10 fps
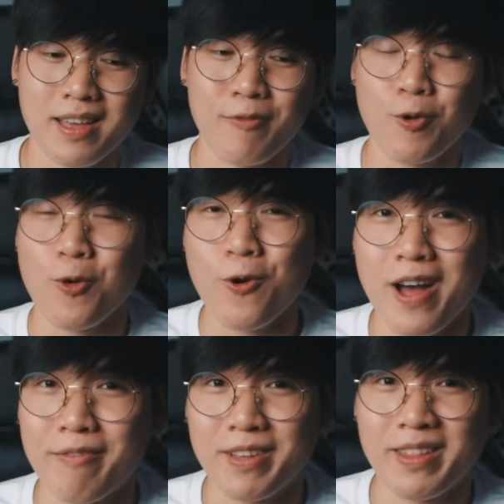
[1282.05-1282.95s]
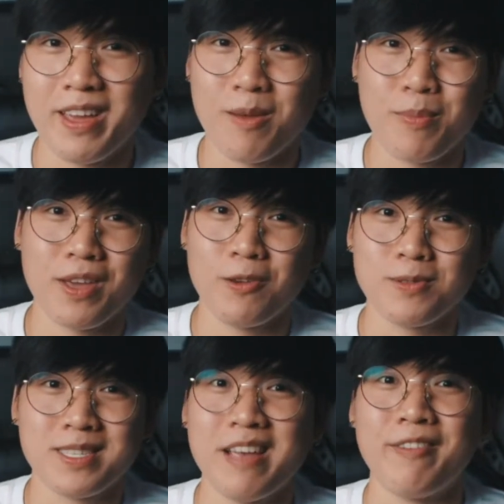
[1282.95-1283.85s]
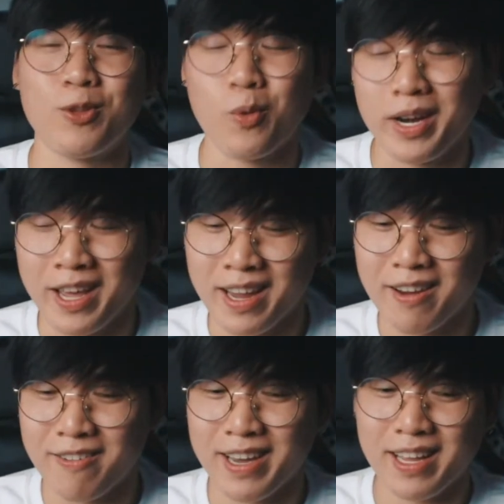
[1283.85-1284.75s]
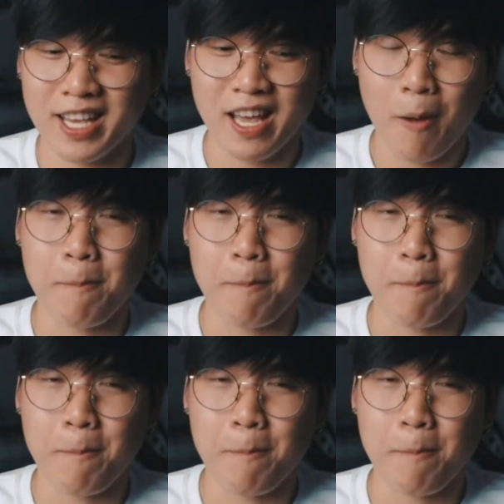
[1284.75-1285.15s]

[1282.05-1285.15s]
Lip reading: If you don't have 1080p, use 720, right?